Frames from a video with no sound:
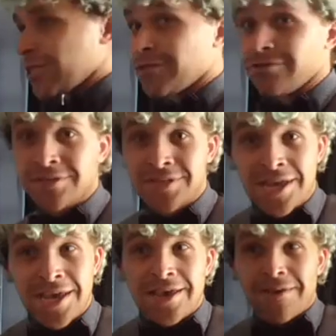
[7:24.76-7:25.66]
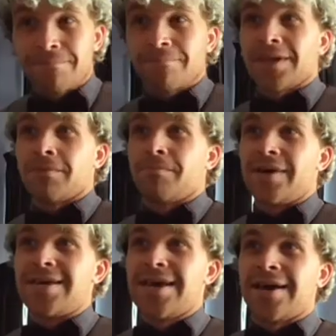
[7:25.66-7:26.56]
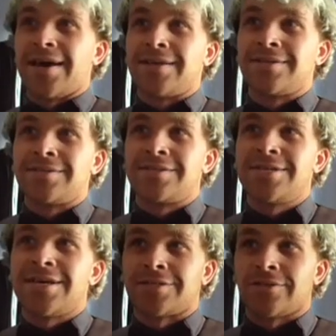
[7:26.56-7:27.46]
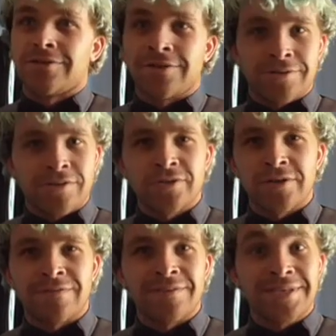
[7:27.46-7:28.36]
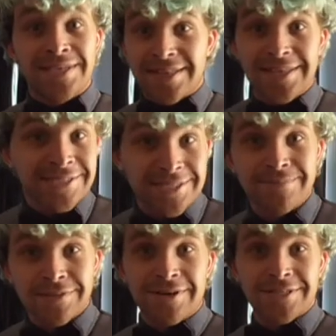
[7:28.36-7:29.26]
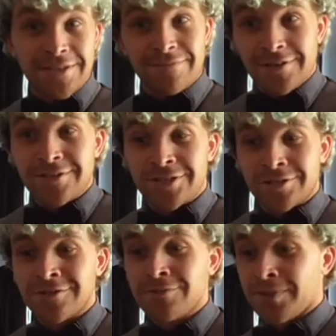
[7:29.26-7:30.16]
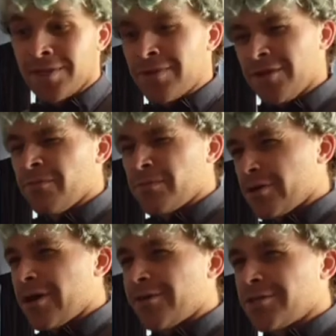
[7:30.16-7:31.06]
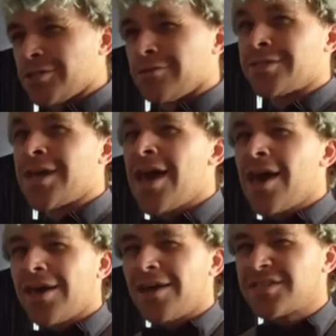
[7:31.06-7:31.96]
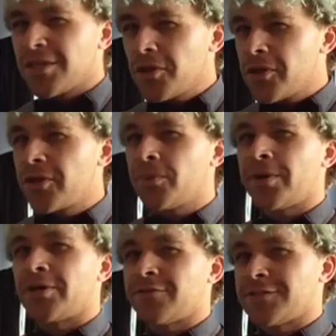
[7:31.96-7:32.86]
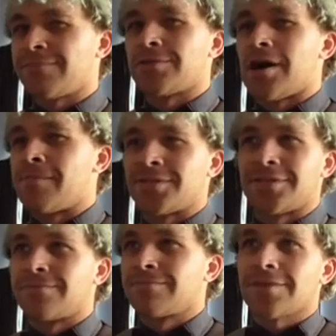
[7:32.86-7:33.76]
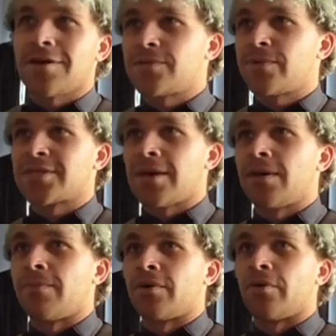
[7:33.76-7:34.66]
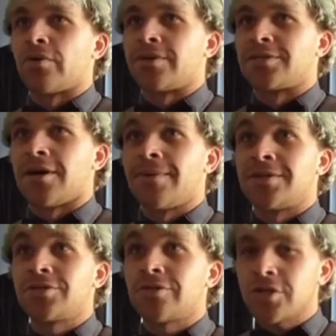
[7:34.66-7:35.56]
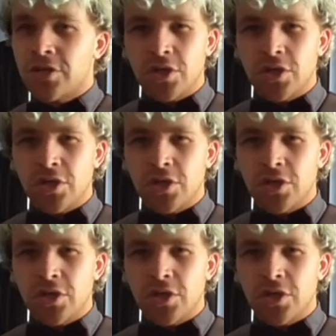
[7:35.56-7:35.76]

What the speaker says: shoes, but yeah, and yeah, so you just sort of get the adjustments right so they fit those shoes, but then when you try those shoes, it's a little bit off sometimes, and I suppose it can be a bit awkward. So I mean, sort of,